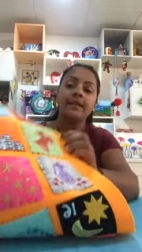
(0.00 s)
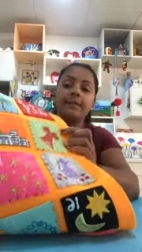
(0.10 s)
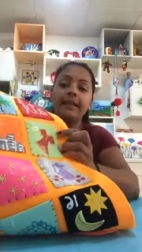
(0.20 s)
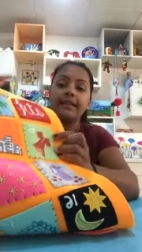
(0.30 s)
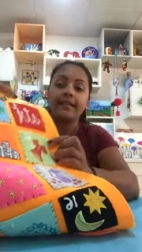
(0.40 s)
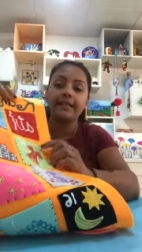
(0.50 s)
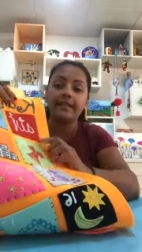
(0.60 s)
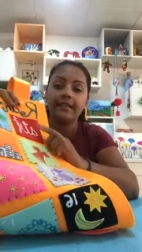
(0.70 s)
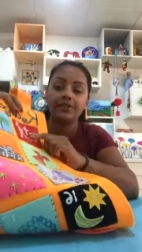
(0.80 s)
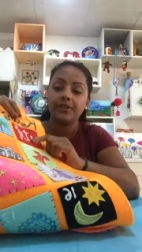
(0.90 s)
my
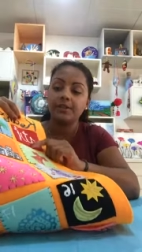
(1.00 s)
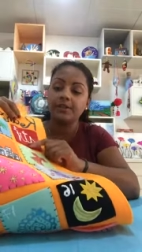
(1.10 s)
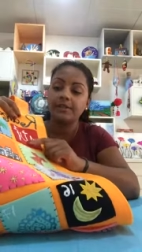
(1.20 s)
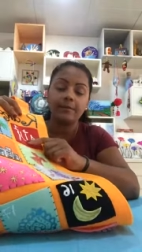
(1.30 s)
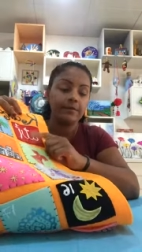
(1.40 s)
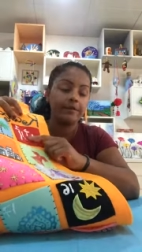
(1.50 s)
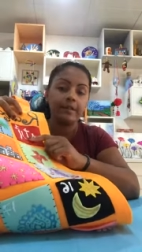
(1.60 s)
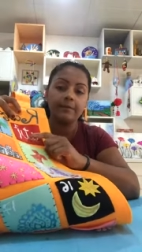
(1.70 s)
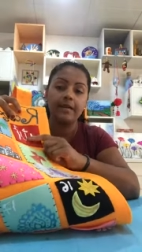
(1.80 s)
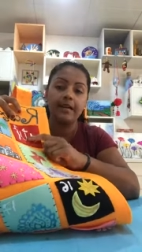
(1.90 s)
decoration, some of
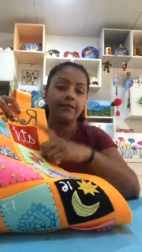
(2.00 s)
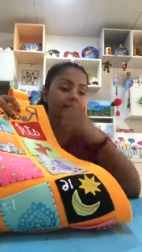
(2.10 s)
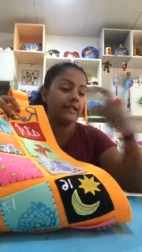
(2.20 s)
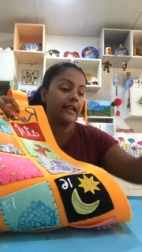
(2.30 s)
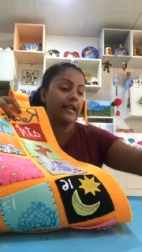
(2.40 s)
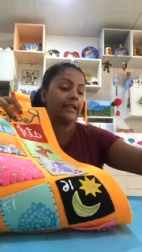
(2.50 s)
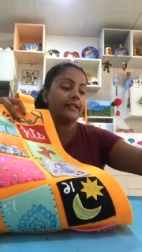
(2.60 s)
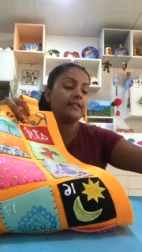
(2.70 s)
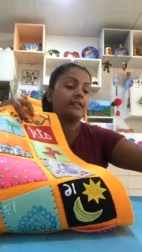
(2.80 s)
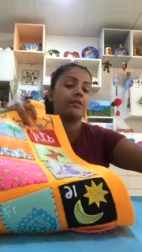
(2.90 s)
them done with liners.